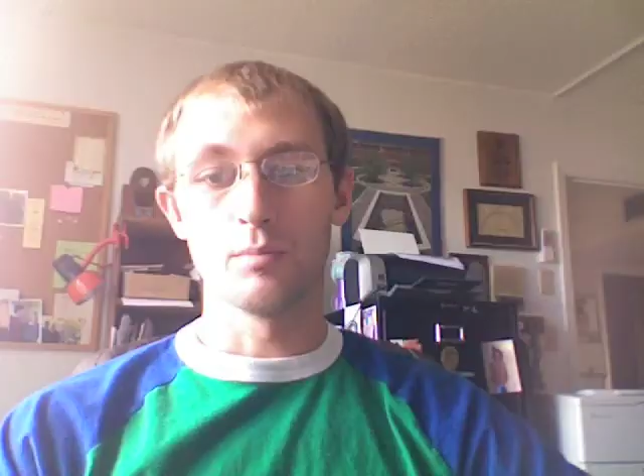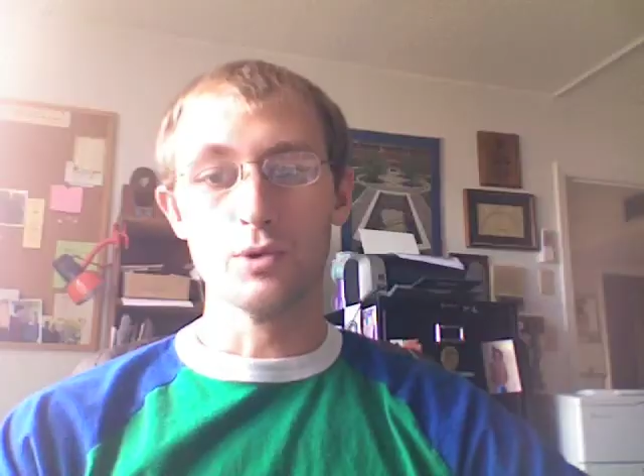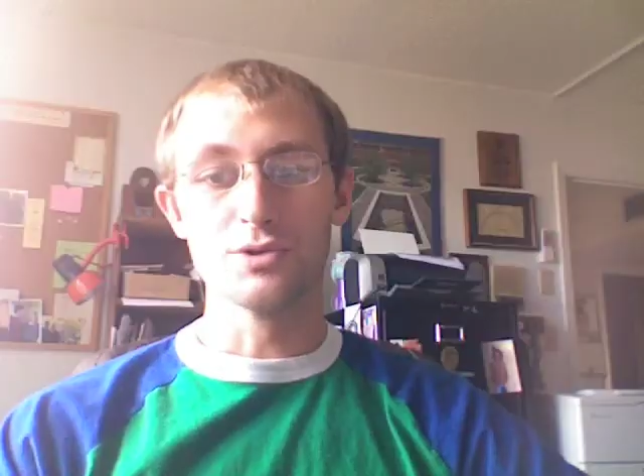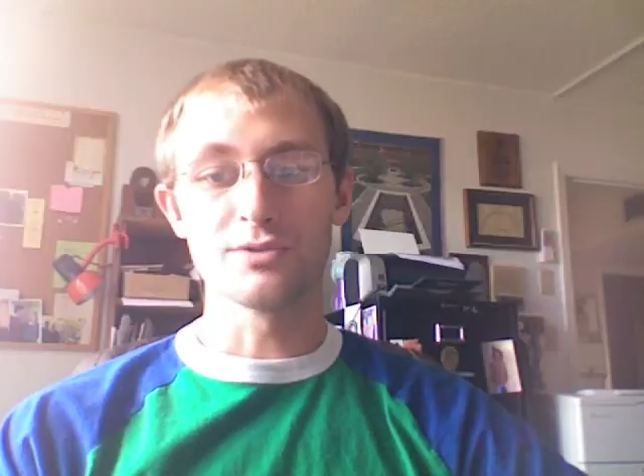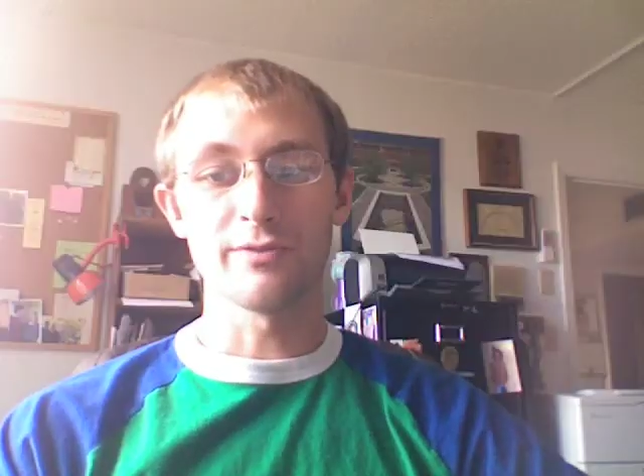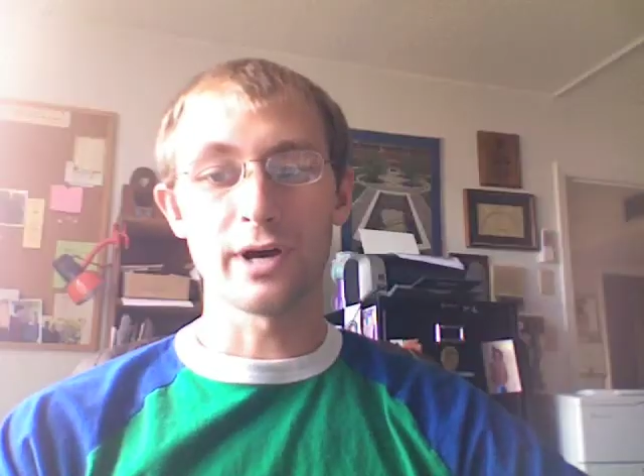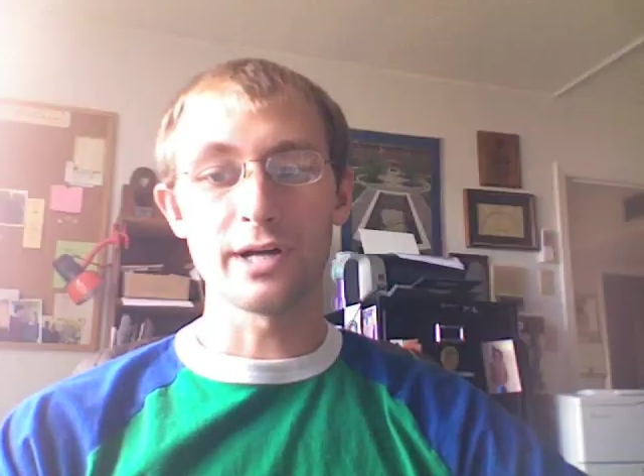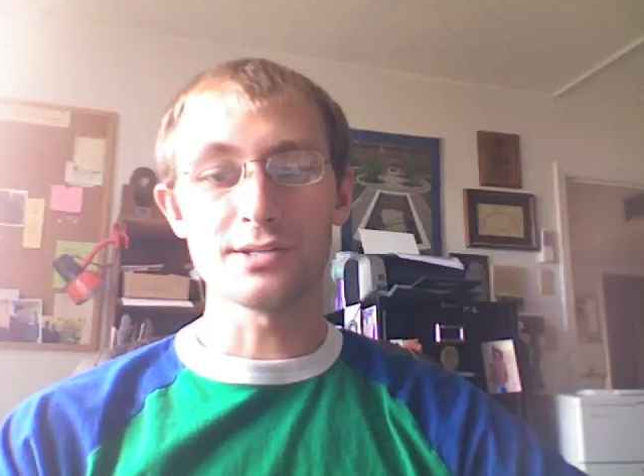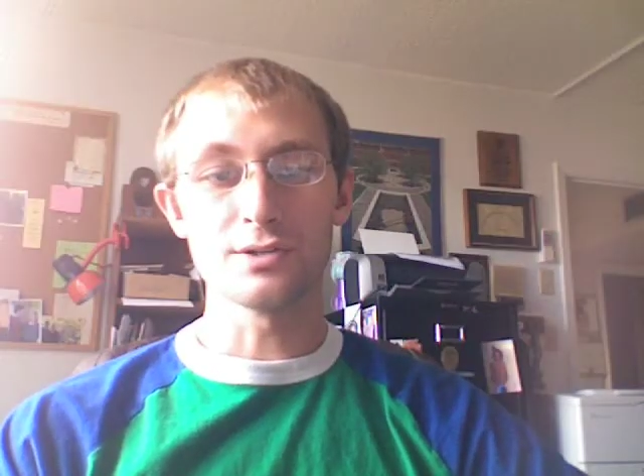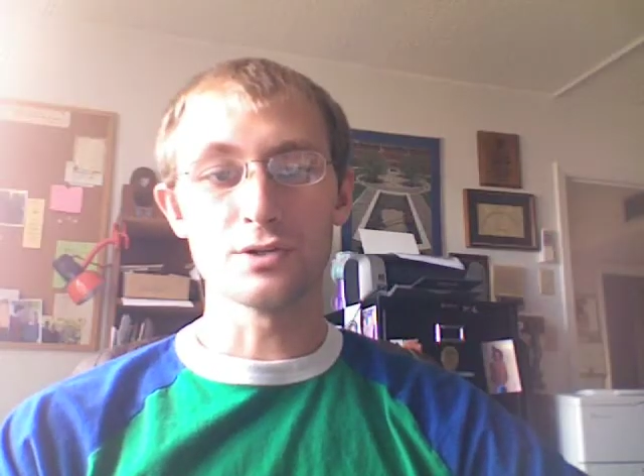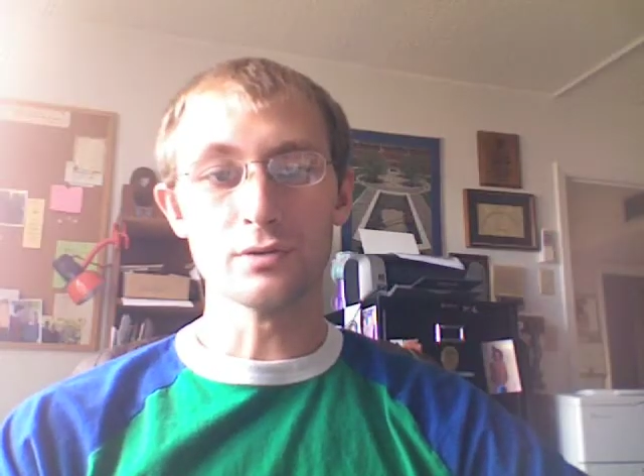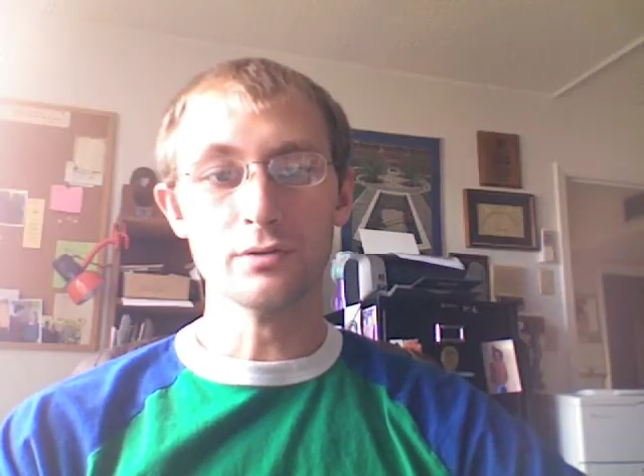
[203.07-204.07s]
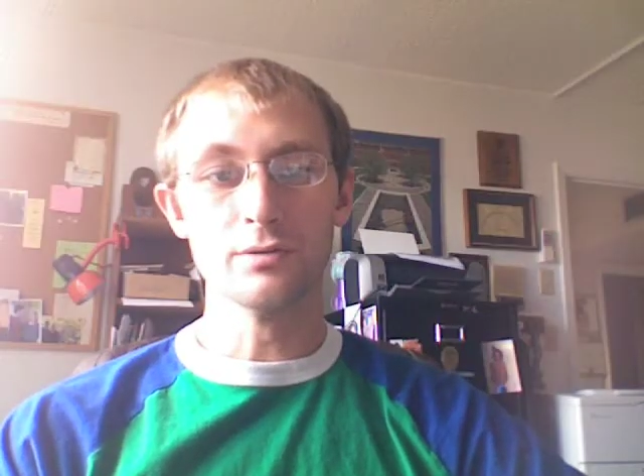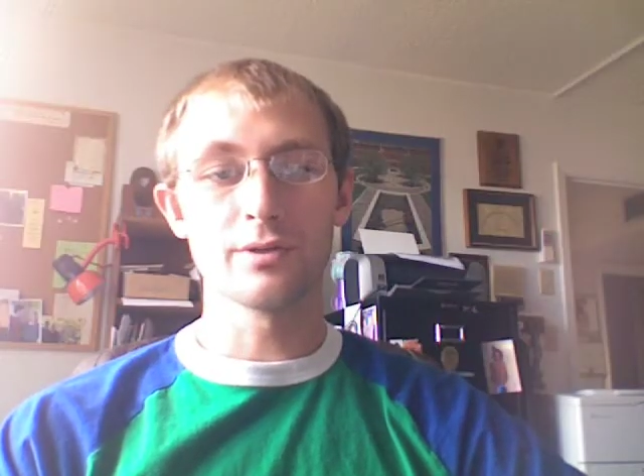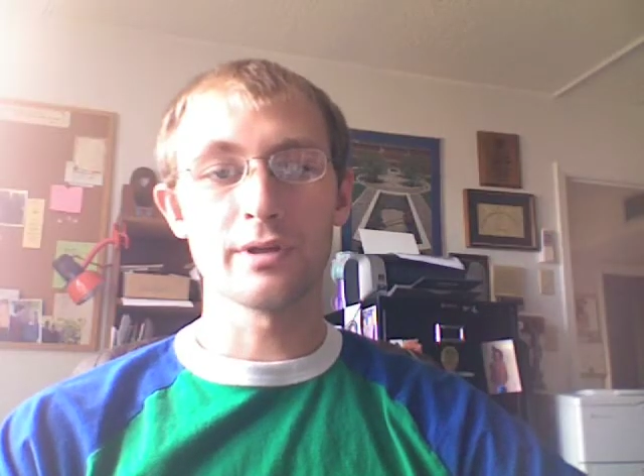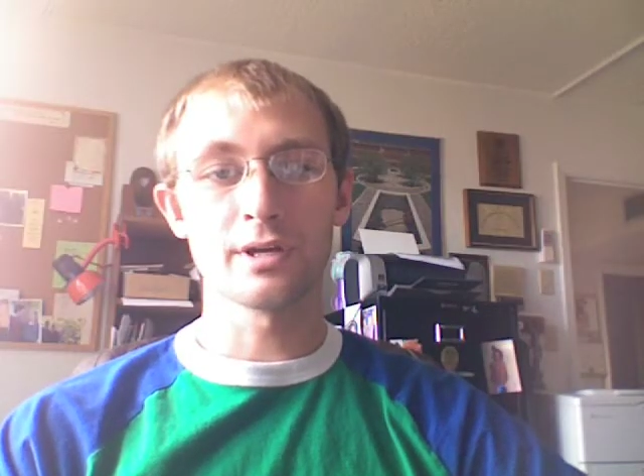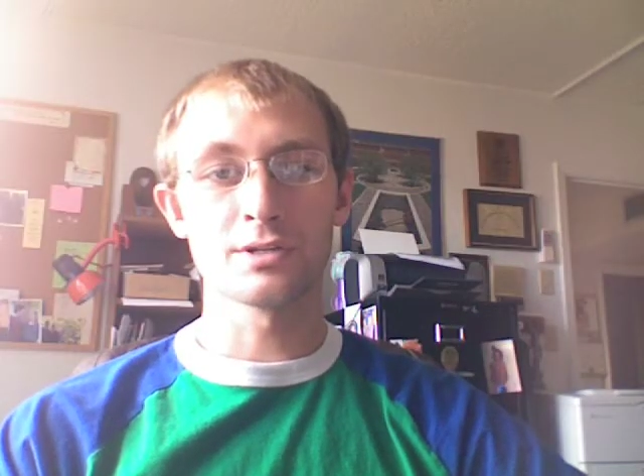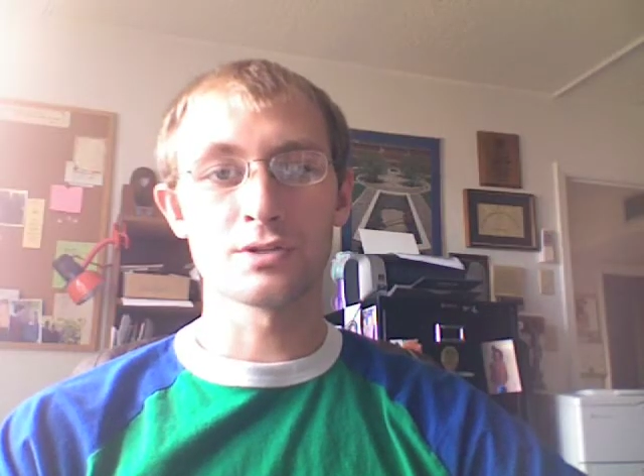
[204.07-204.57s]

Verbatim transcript: Bruce finds the truth and